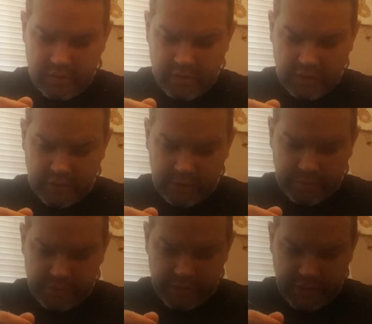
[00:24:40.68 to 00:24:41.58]
a little bit
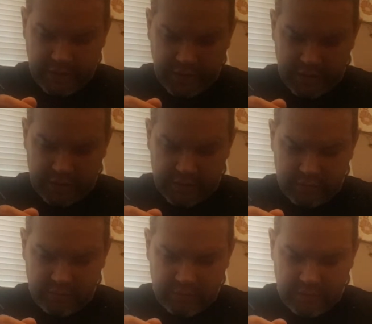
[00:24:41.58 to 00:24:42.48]
tricky to get into,
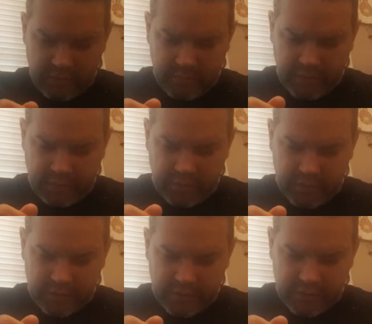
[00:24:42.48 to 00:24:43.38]
you might want
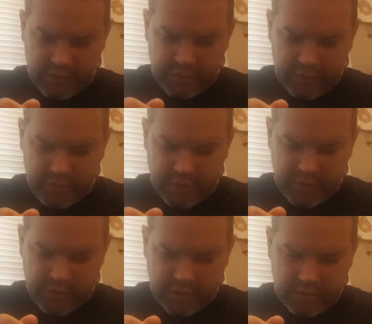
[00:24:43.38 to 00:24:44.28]
to
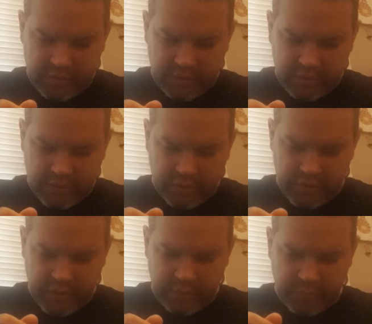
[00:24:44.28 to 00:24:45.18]
switch your
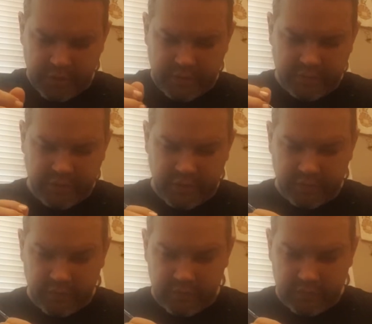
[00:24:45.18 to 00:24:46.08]
shade brush for
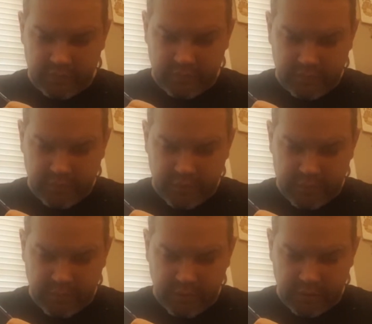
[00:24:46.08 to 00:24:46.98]
a
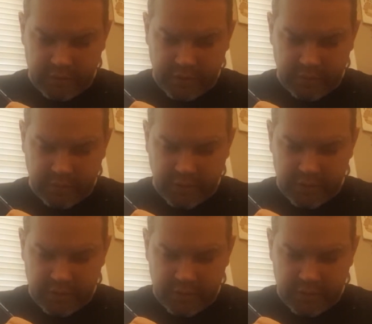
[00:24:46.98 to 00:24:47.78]
smaller shade brush.